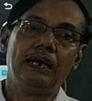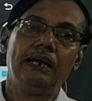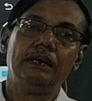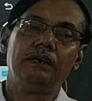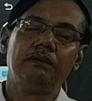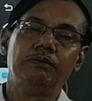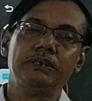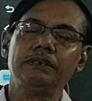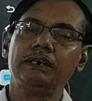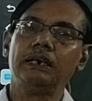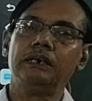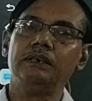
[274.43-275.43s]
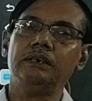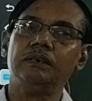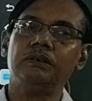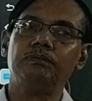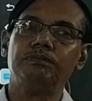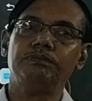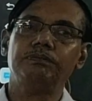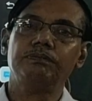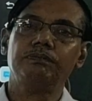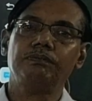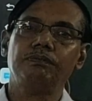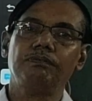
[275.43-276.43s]
and basically
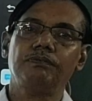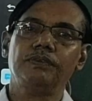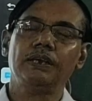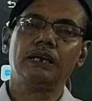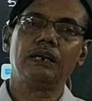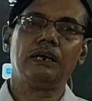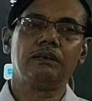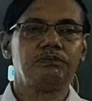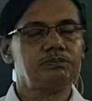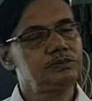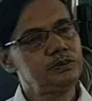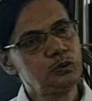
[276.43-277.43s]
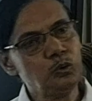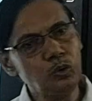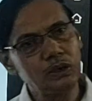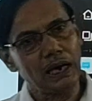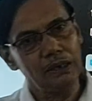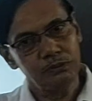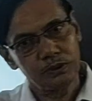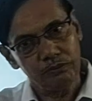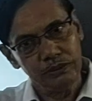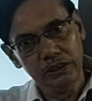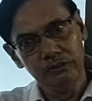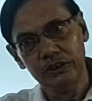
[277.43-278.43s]
there are two types
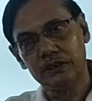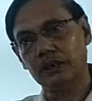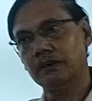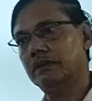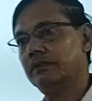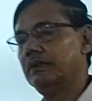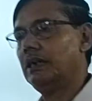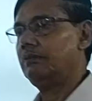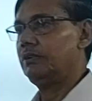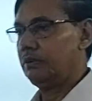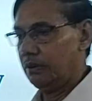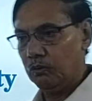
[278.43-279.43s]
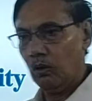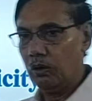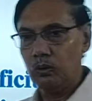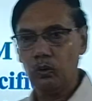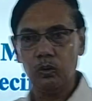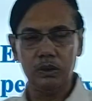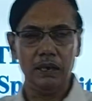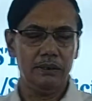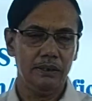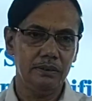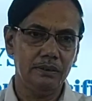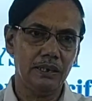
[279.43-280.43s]
of inhibition. That means you all know
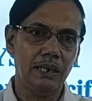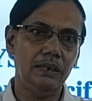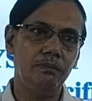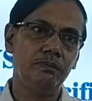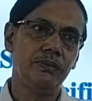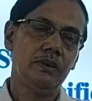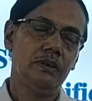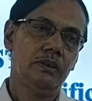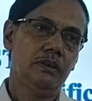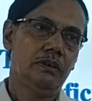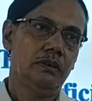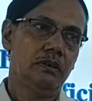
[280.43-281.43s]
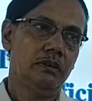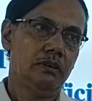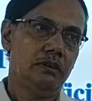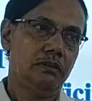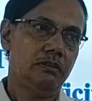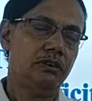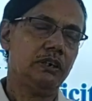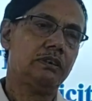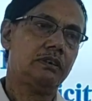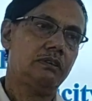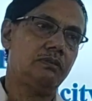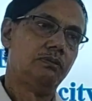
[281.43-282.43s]
that enzyme
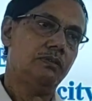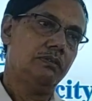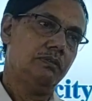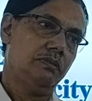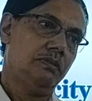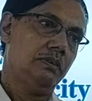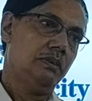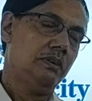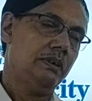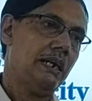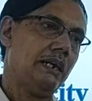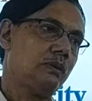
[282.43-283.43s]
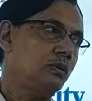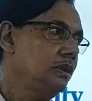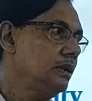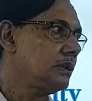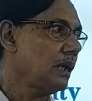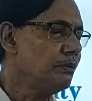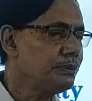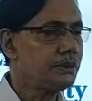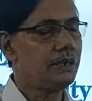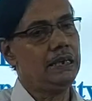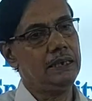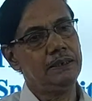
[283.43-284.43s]
first react with the
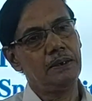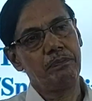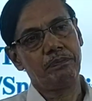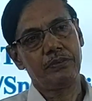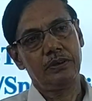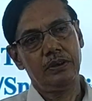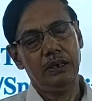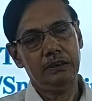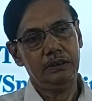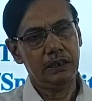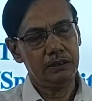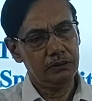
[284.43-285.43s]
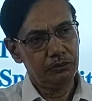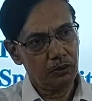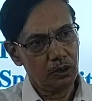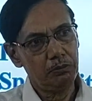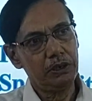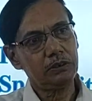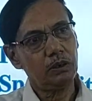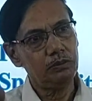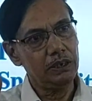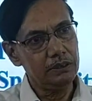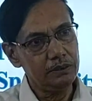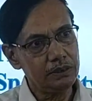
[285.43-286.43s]
substrate, and there is a formation
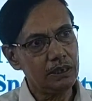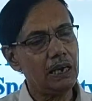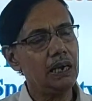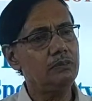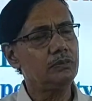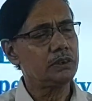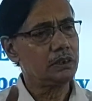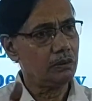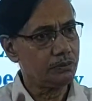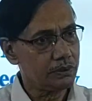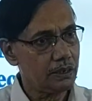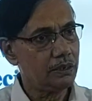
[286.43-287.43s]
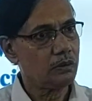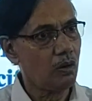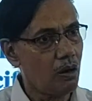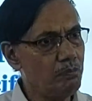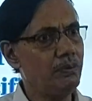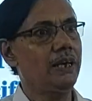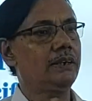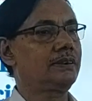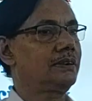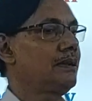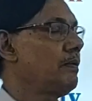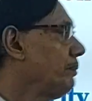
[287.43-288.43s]
of the enzyme substrate
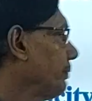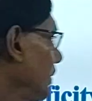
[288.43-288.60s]
complex.